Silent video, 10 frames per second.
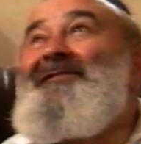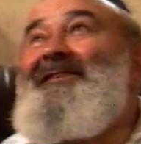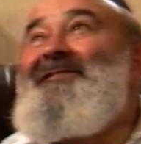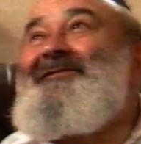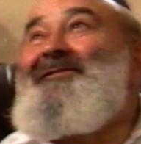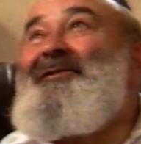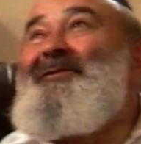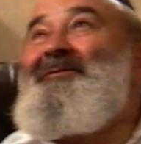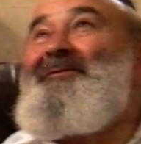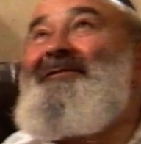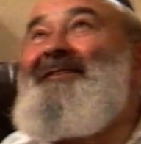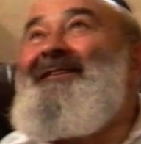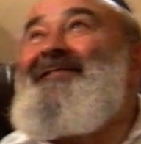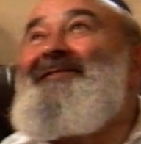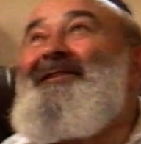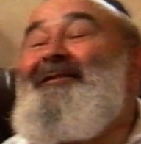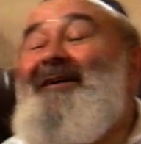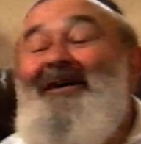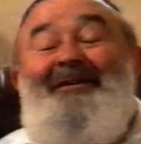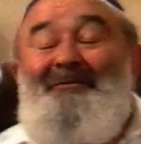and so
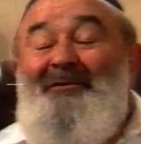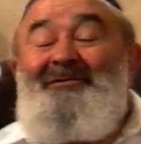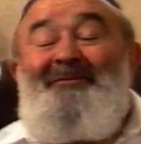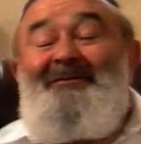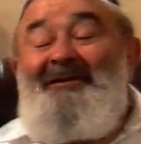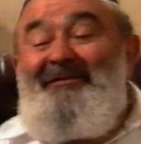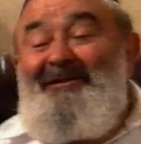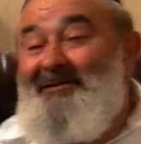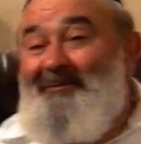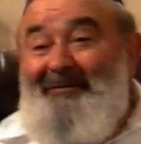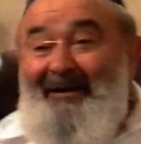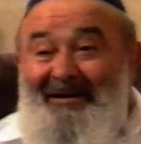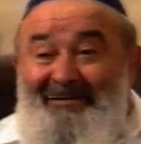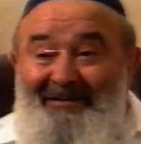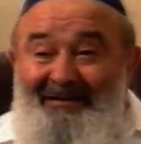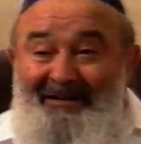first of all, they were surprised.